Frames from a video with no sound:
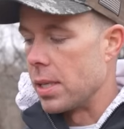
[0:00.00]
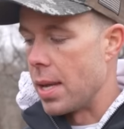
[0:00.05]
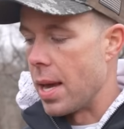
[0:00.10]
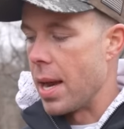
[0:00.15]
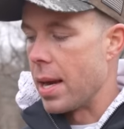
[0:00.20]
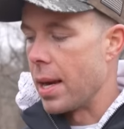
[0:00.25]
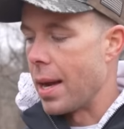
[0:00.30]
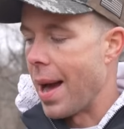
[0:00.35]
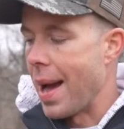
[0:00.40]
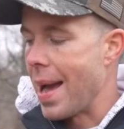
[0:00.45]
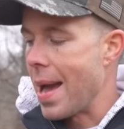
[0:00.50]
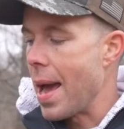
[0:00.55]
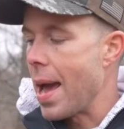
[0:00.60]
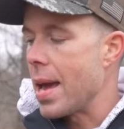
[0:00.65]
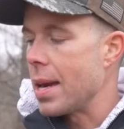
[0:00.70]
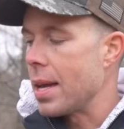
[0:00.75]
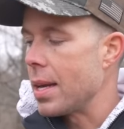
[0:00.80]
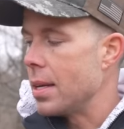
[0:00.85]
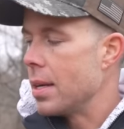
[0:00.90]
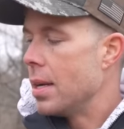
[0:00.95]
thing. I
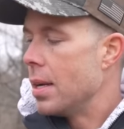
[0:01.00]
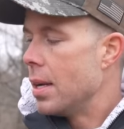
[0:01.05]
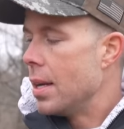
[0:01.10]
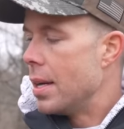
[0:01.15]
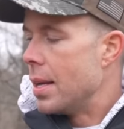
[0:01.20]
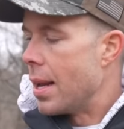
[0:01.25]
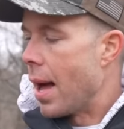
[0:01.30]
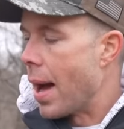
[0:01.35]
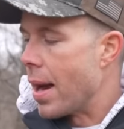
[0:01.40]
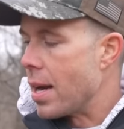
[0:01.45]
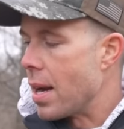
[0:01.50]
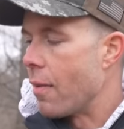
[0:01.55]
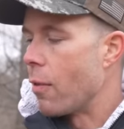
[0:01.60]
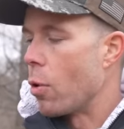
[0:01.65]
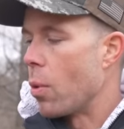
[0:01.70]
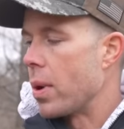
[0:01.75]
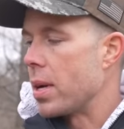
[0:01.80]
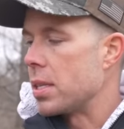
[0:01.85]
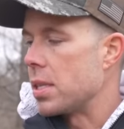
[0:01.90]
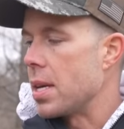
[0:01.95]
hate it, I
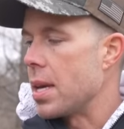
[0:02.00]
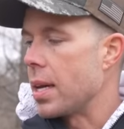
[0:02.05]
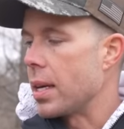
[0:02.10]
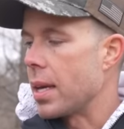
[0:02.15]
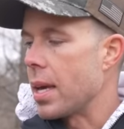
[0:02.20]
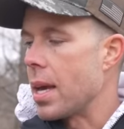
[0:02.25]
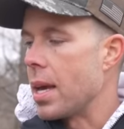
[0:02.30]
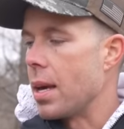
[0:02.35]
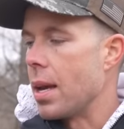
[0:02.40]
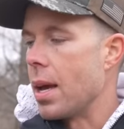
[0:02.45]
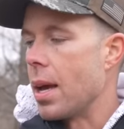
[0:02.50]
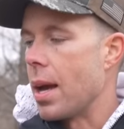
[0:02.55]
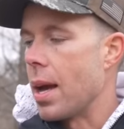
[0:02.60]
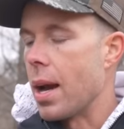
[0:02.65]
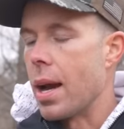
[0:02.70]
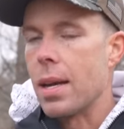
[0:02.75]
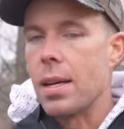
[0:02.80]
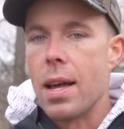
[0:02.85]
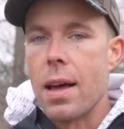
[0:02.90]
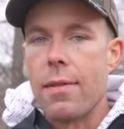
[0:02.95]
never wanna see it again,
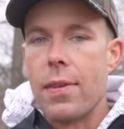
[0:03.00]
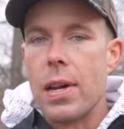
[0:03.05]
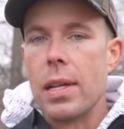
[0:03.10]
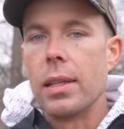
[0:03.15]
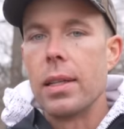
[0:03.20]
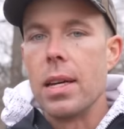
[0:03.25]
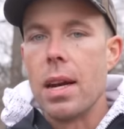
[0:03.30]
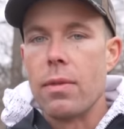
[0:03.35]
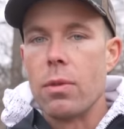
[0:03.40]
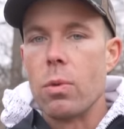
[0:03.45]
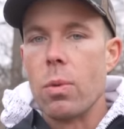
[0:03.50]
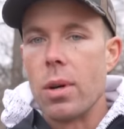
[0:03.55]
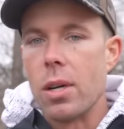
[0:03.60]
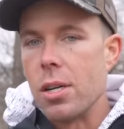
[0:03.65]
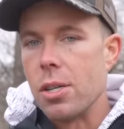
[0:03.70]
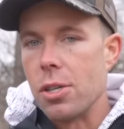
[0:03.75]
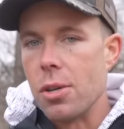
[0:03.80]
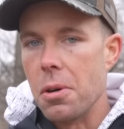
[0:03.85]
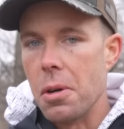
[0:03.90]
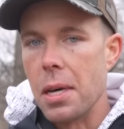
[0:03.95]
and I definitely never
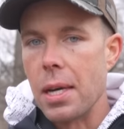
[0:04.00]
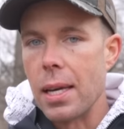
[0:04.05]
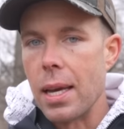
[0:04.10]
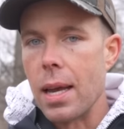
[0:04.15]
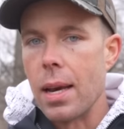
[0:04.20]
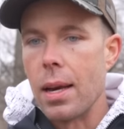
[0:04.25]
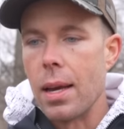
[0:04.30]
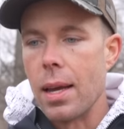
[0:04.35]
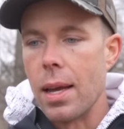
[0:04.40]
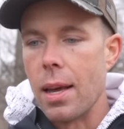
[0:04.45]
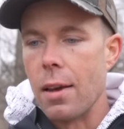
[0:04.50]
wanna shoot it again.